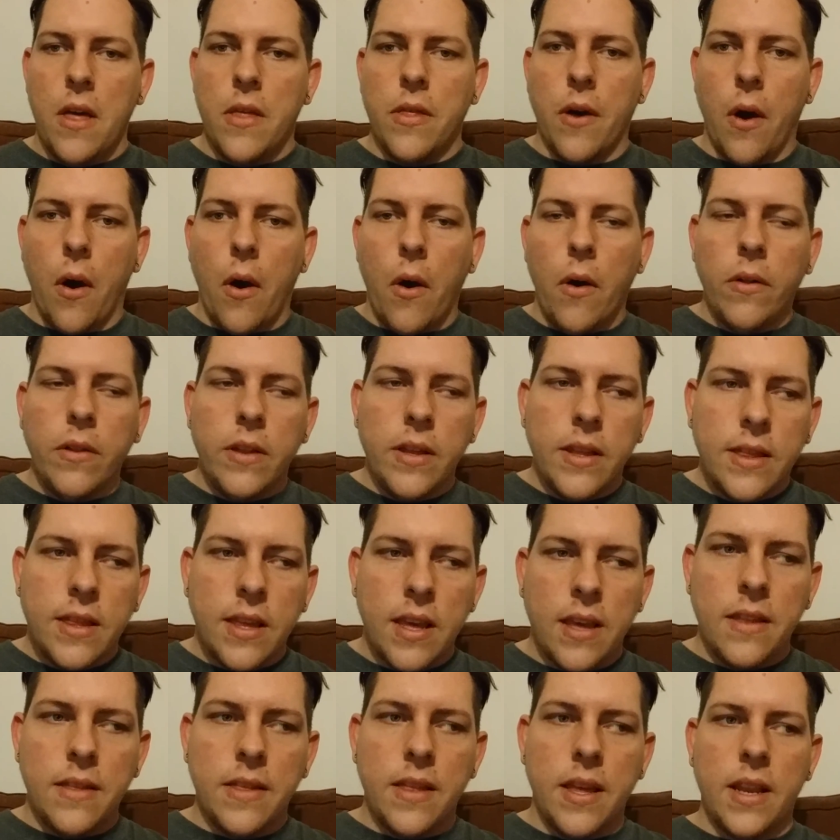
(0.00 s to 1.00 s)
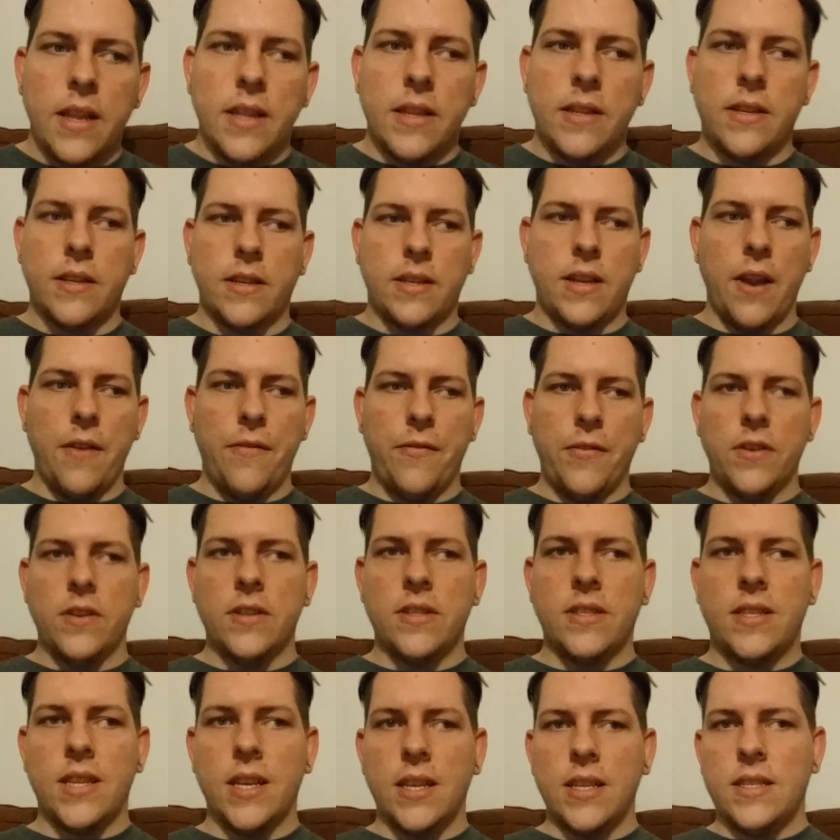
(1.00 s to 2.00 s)
The only thing that it
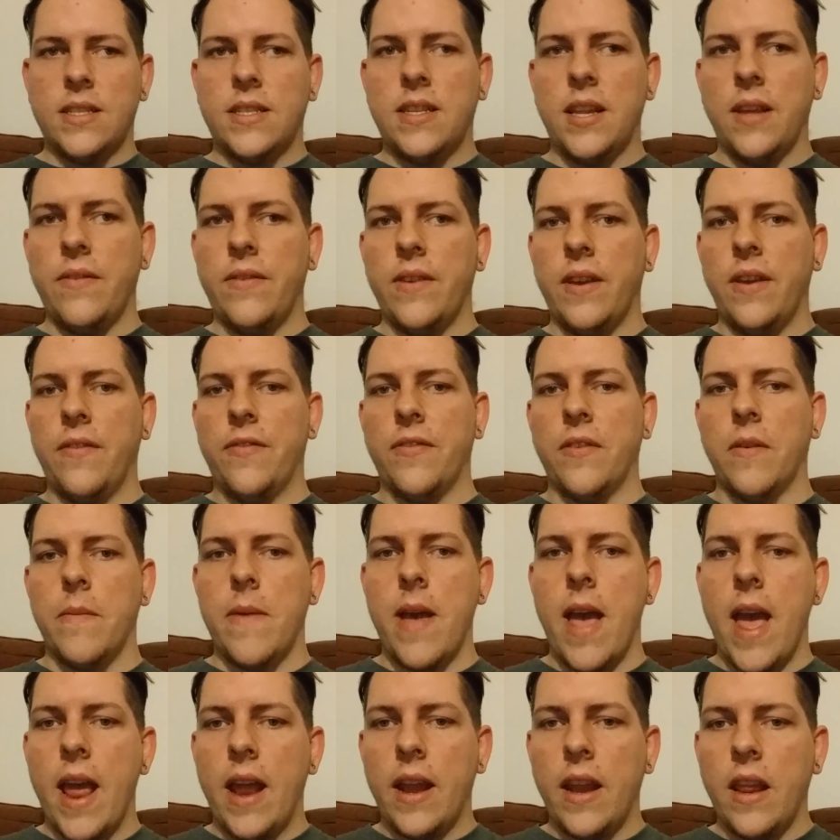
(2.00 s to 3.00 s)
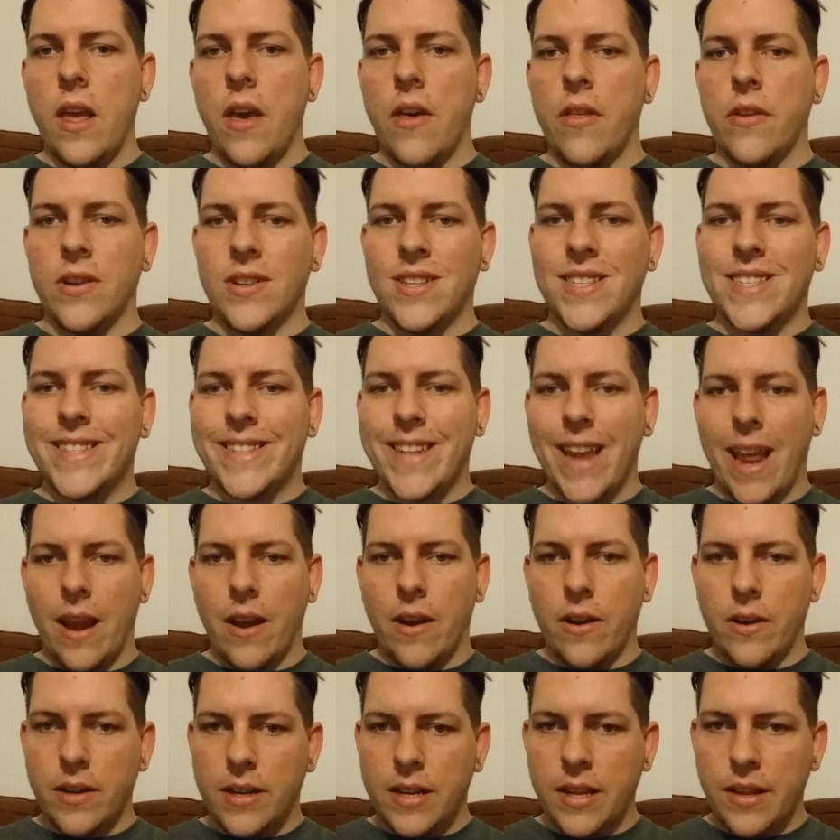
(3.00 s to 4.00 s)
differs this TV from any other
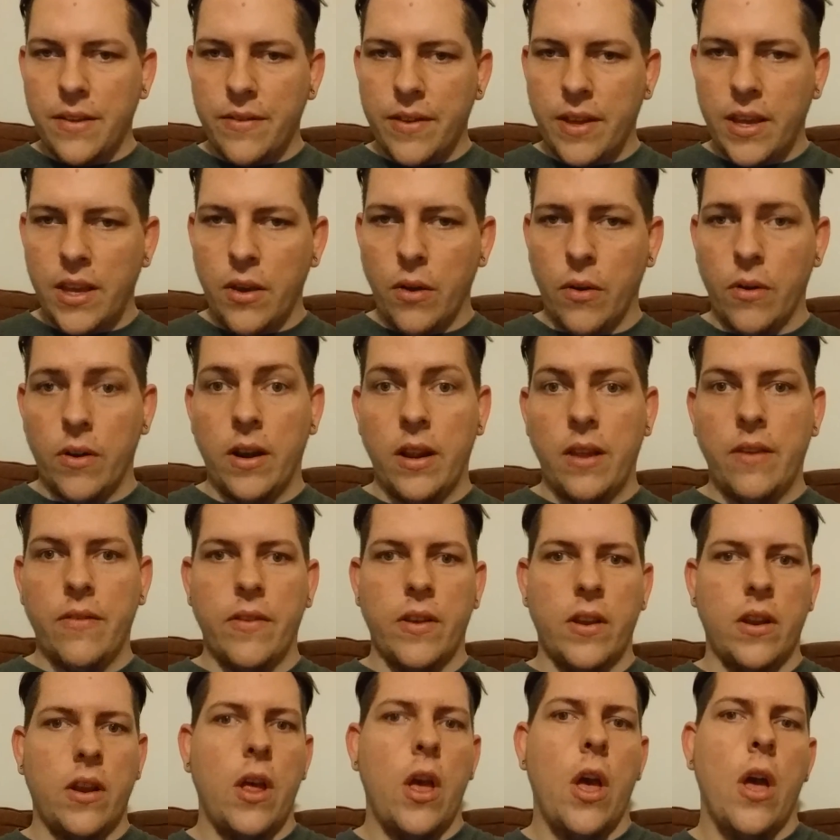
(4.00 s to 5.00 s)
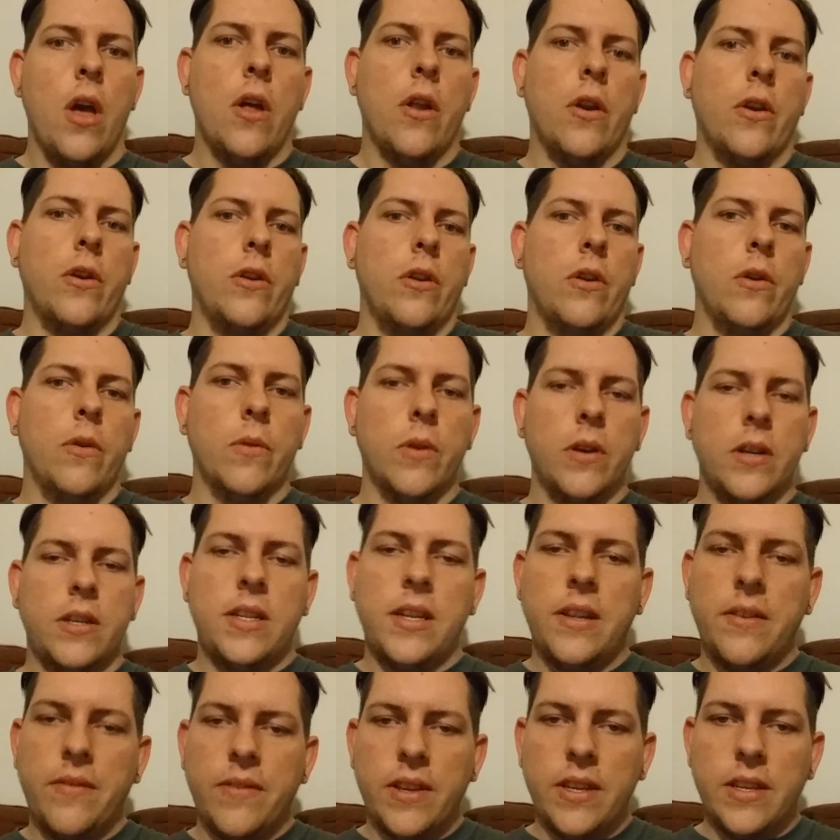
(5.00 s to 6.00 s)
standard TV or even newer
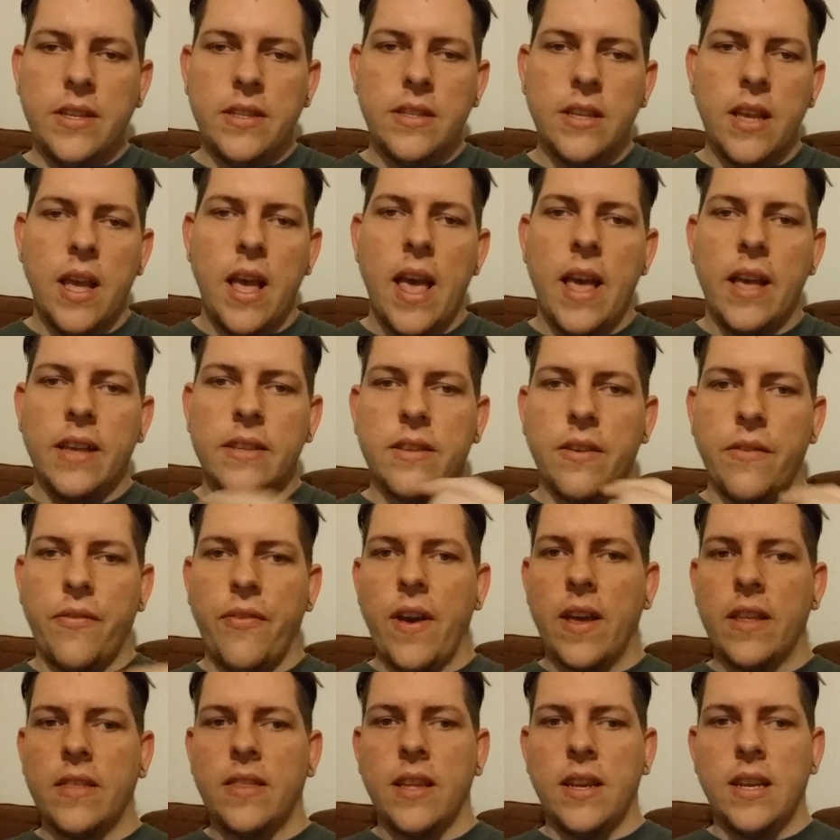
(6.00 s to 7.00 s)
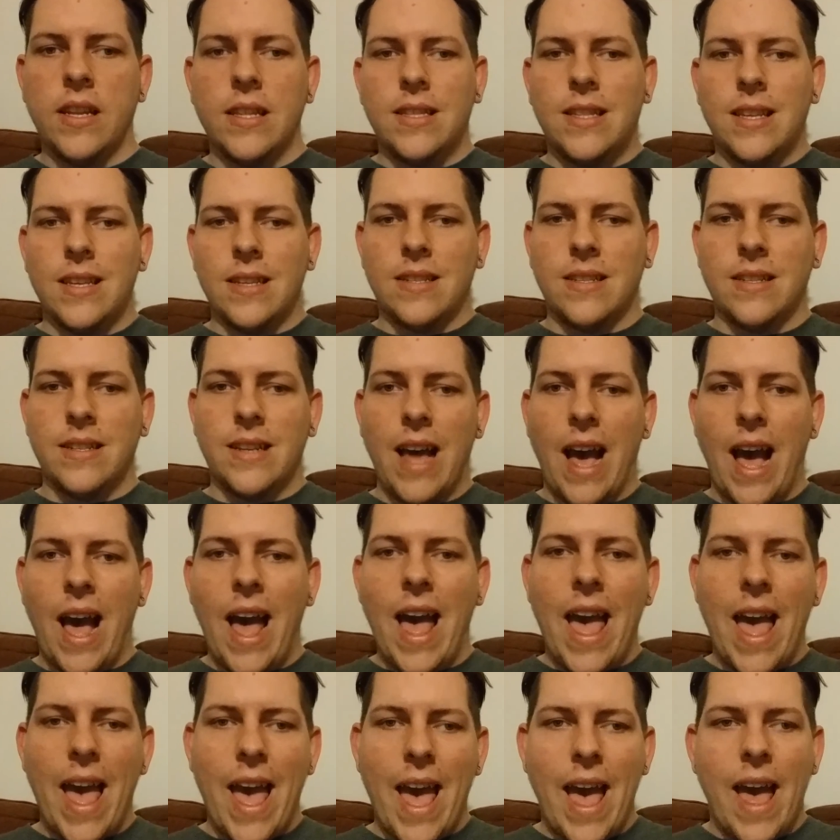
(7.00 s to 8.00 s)
TVs is the fact that it does
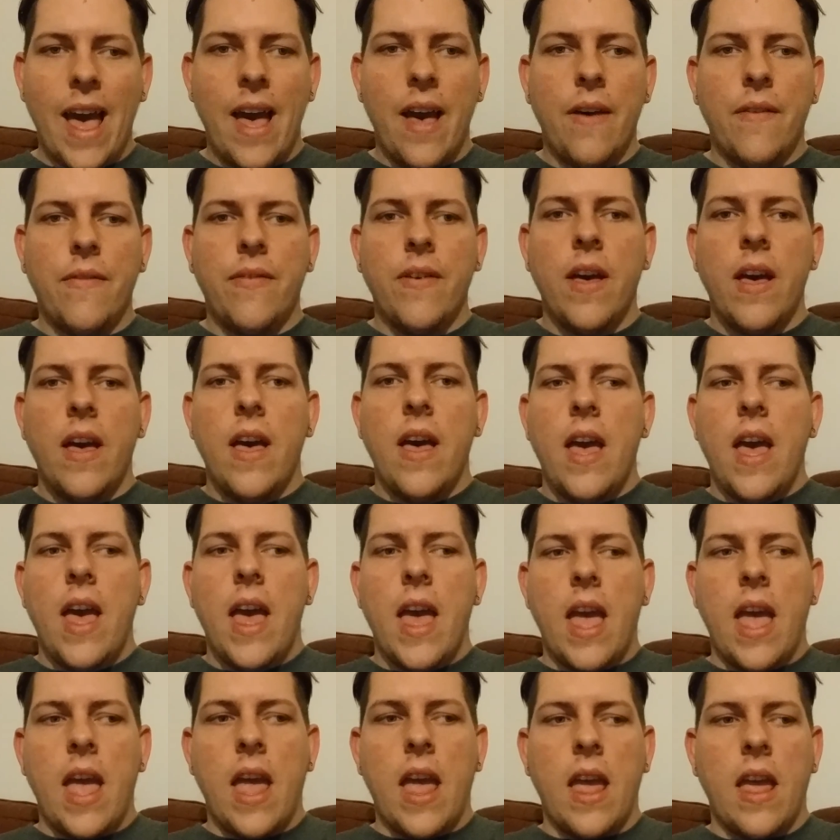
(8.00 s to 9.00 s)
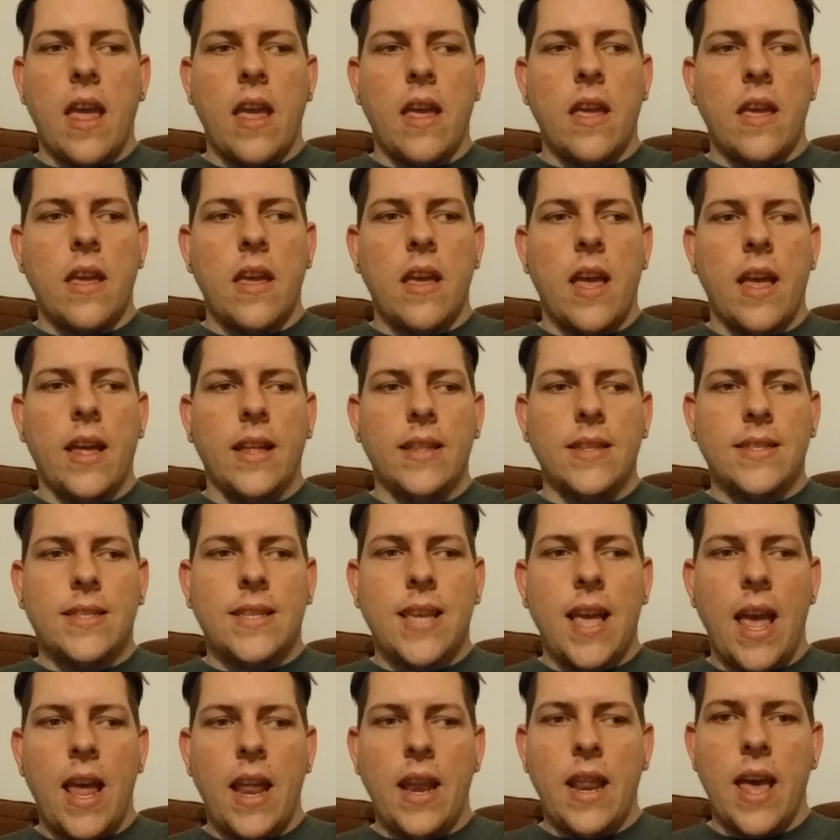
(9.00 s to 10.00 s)
not have a
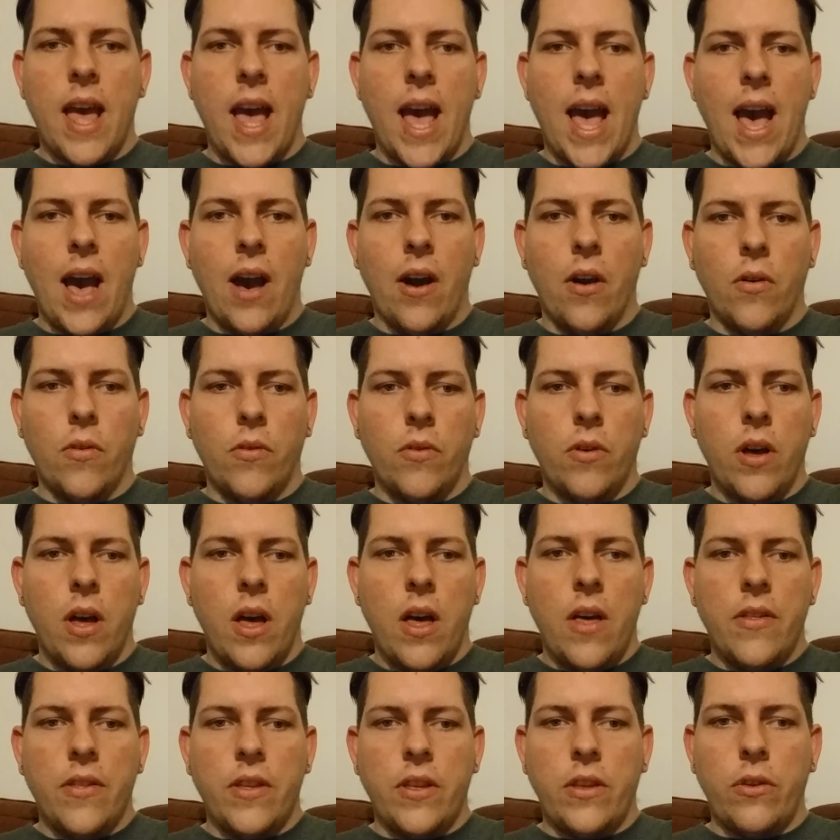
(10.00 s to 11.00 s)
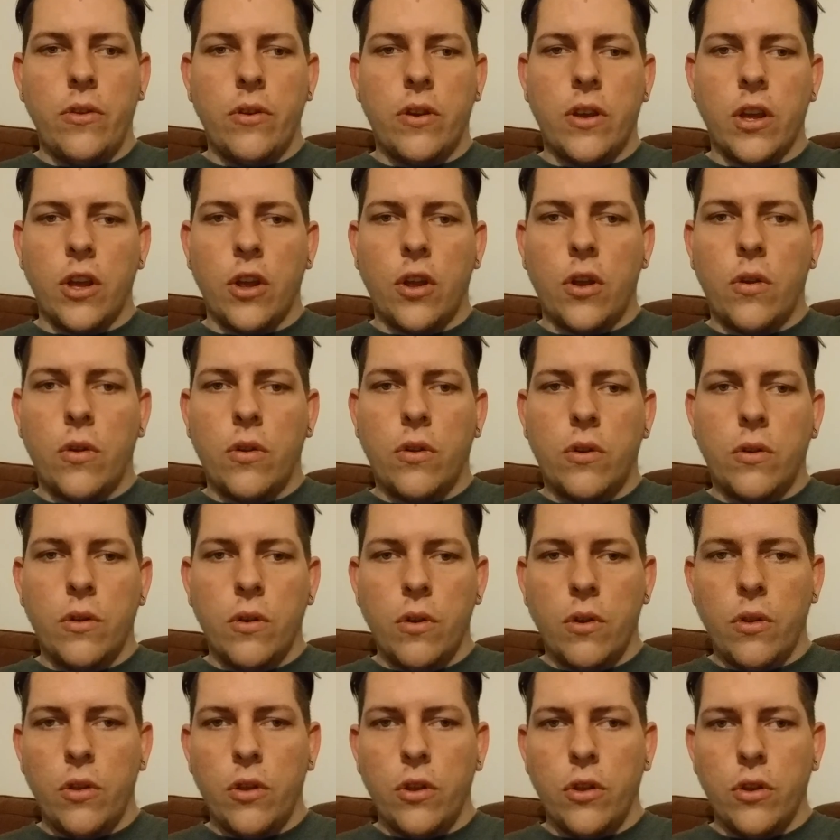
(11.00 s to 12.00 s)
antenna out that you can
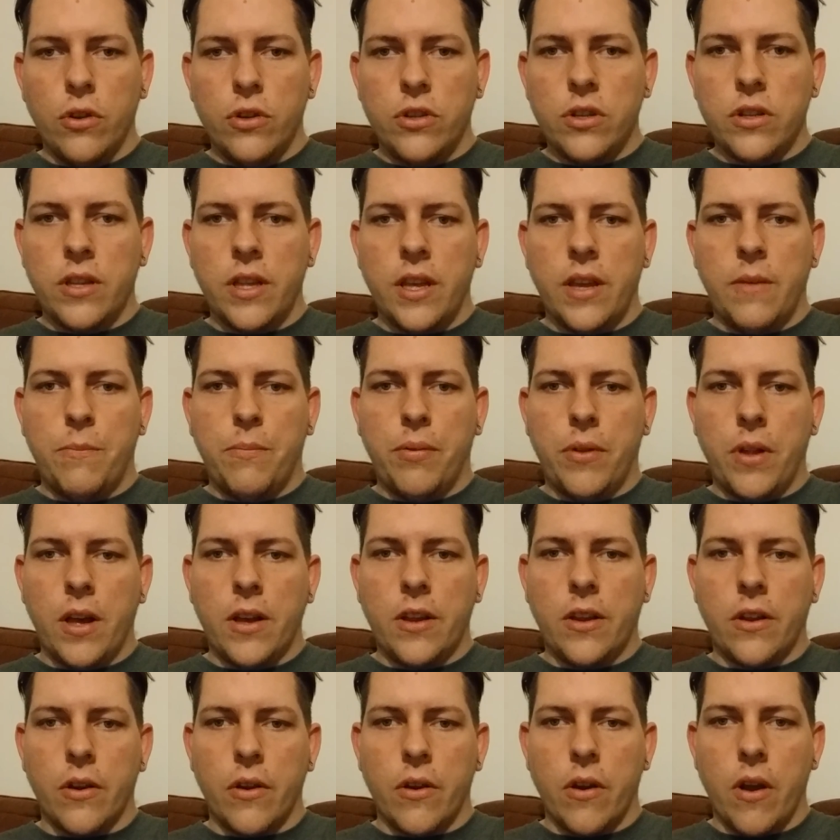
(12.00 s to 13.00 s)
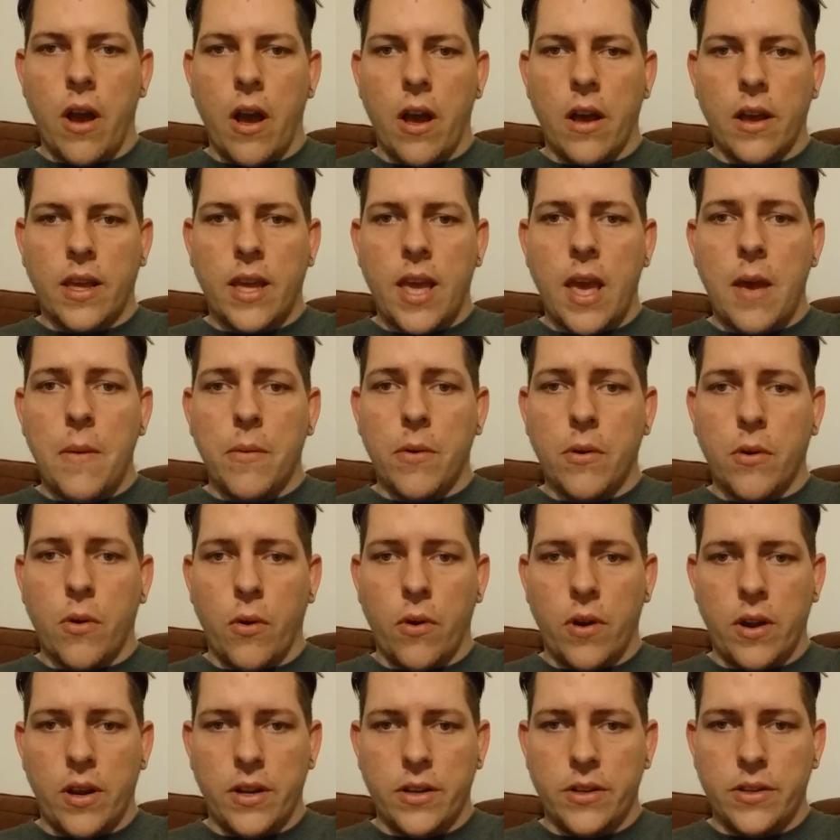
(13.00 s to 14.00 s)
usually plug your cable
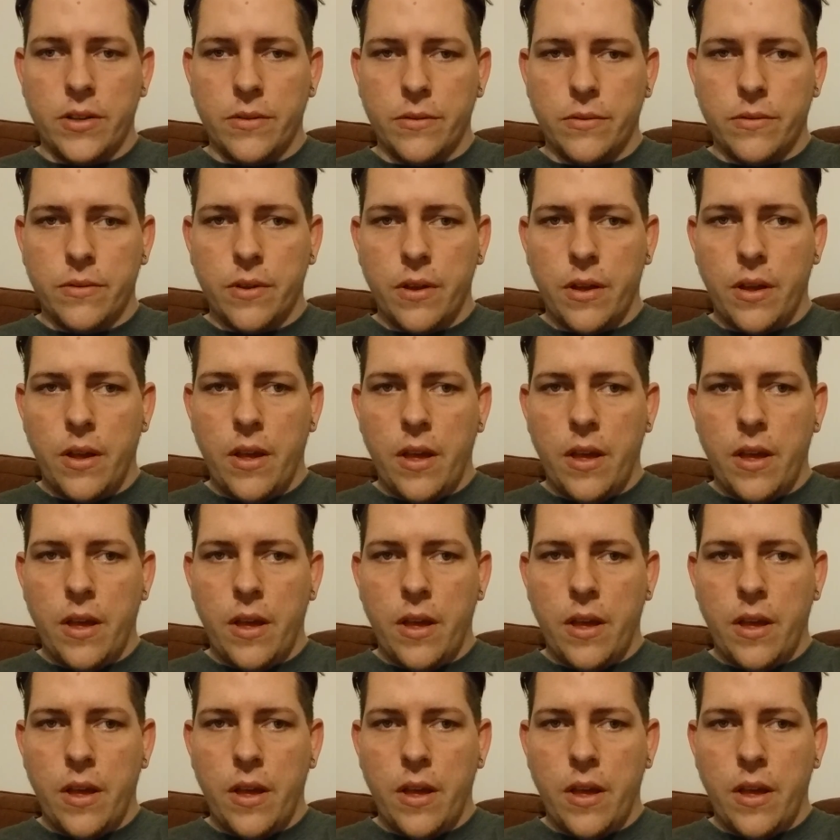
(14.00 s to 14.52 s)
cord into.